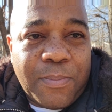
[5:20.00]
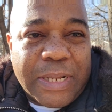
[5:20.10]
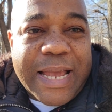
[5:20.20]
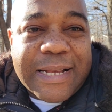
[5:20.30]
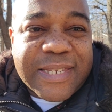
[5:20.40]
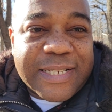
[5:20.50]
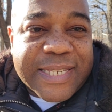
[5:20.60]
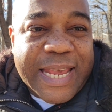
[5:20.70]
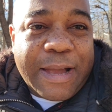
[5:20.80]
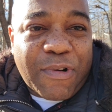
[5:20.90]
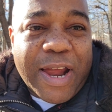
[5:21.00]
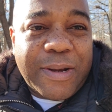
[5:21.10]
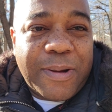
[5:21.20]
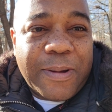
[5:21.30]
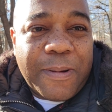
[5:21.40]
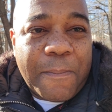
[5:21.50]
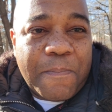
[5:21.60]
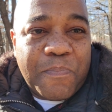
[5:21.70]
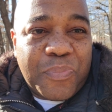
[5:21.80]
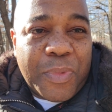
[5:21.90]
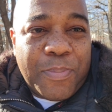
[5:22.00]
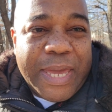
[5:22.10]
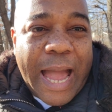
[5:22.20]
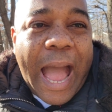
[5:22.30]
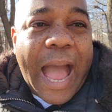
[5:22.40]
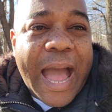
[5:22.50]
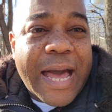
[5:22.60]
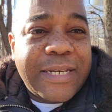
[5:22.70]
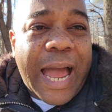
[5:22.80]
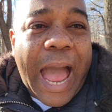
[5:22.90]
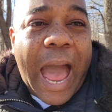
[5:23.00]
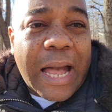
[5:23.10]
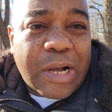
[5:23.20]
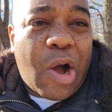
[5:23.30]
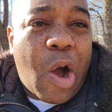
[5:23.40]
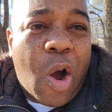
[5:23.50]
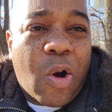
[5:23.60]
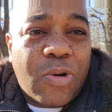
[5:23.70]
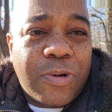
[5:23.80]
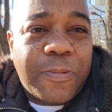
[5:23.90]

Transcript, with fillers: But that's the secret behind alcohol.